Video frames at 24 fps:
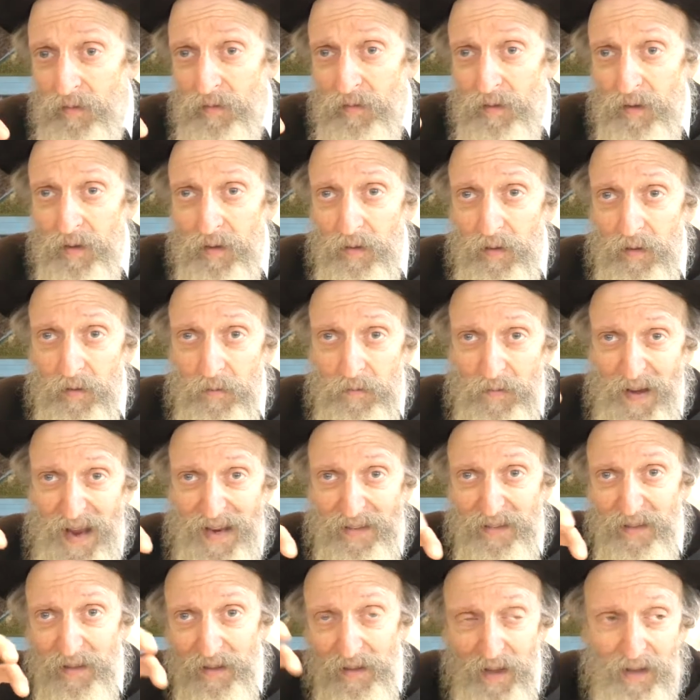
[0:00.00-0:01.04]
the
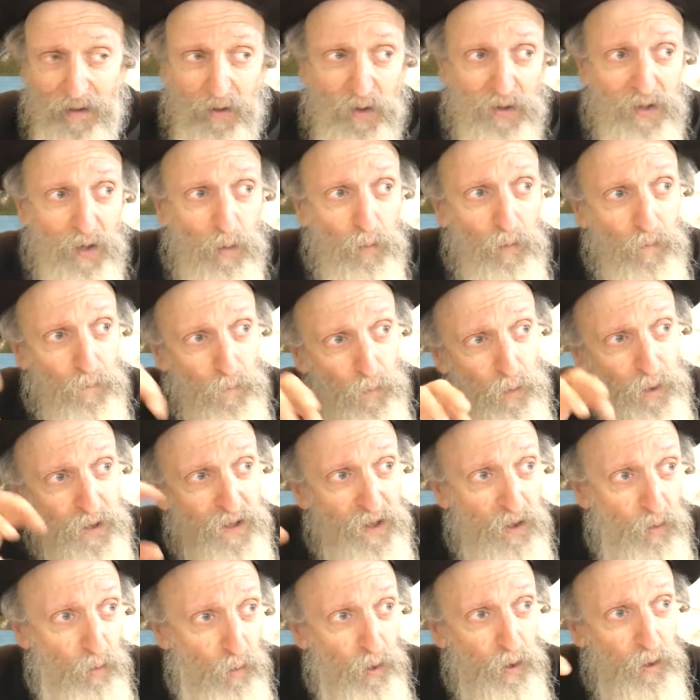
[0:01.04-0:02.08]
fact that letters are reversed,
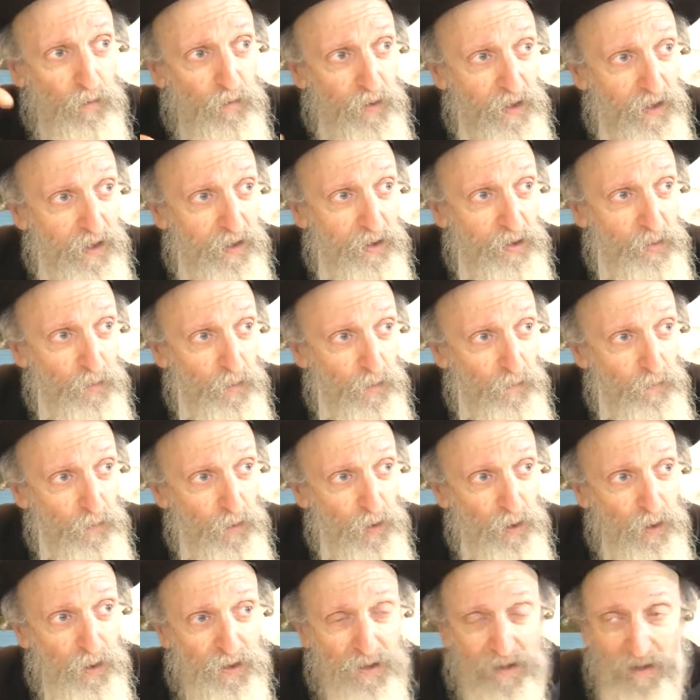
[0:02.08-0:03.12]
the order of the letters are
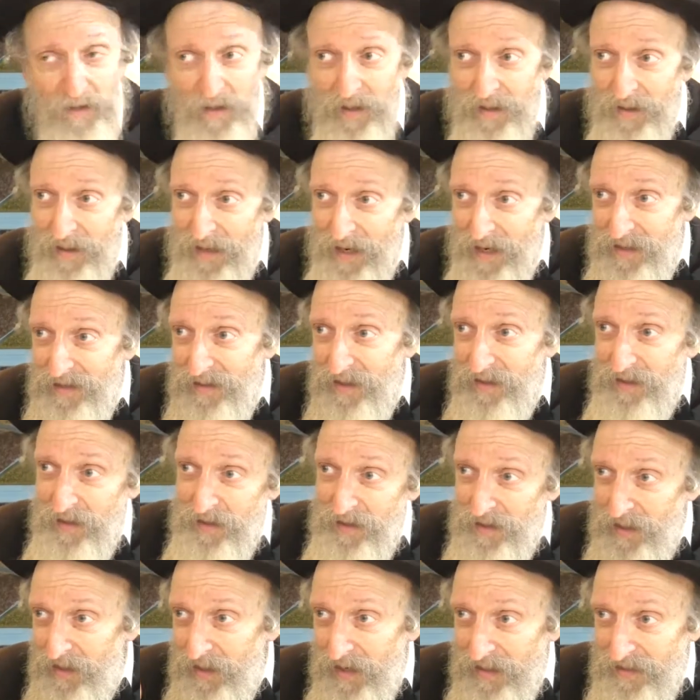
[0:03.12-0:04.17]
reversed, indicates that
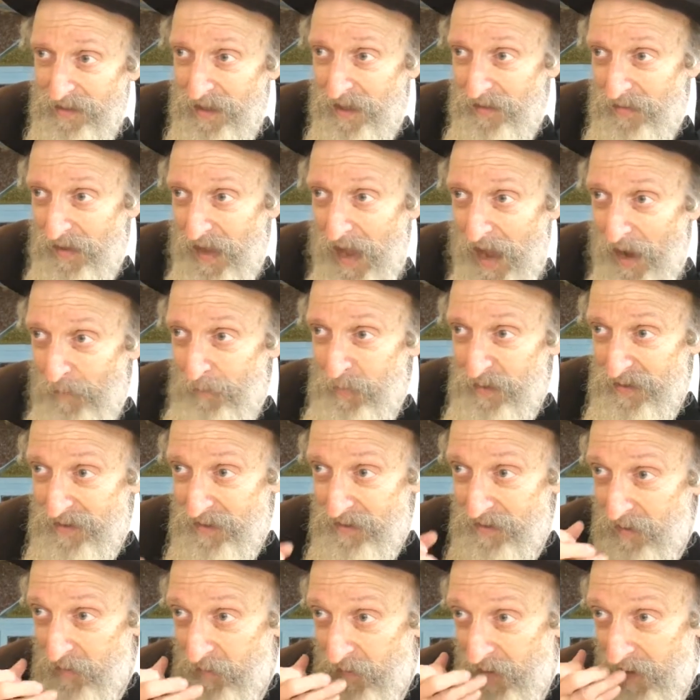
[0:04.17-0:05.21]
it has like the
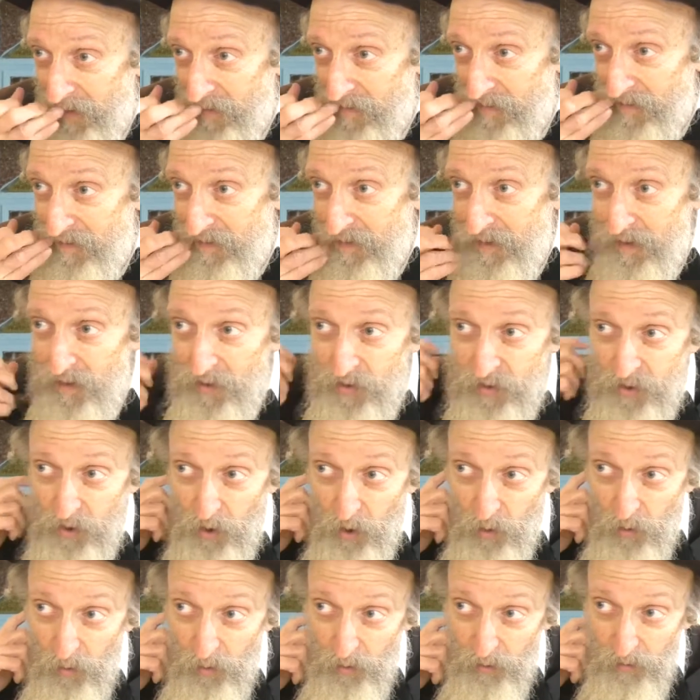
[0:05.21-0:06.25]
opposite effect.
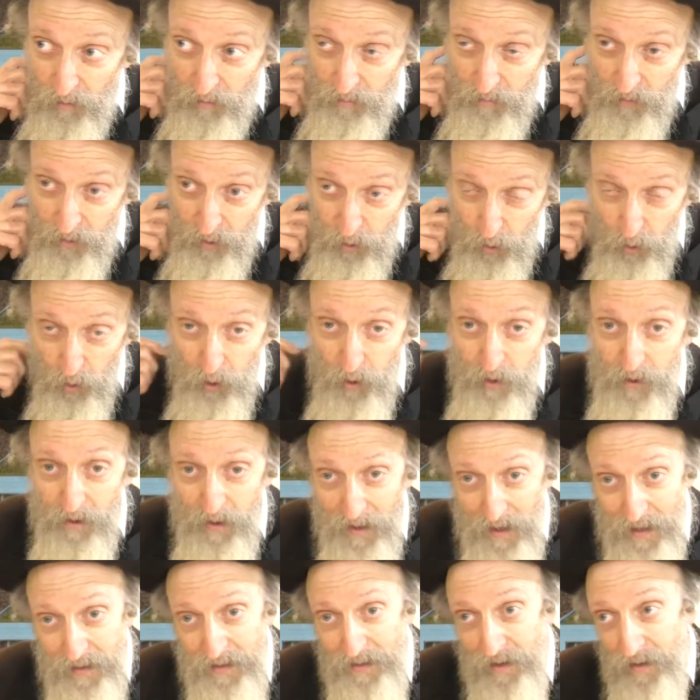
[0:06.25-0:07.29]
So Yud and
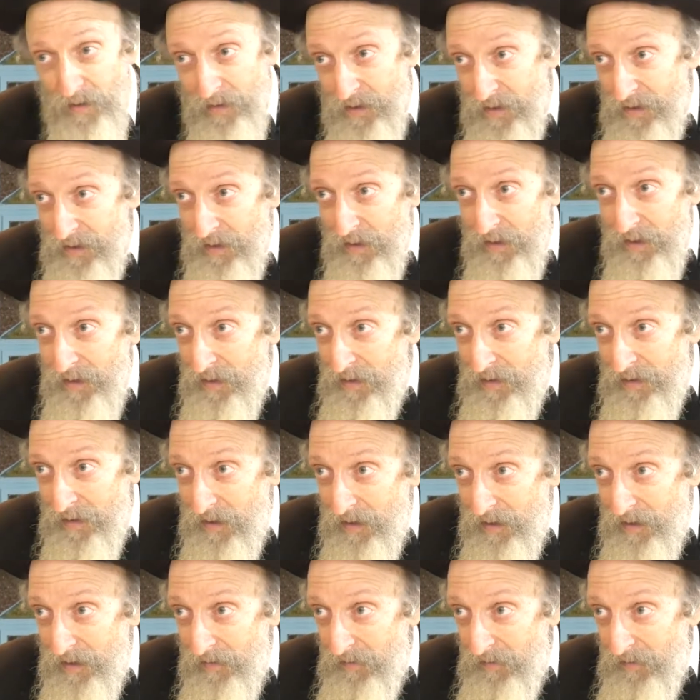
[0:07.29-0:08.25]
Eser is a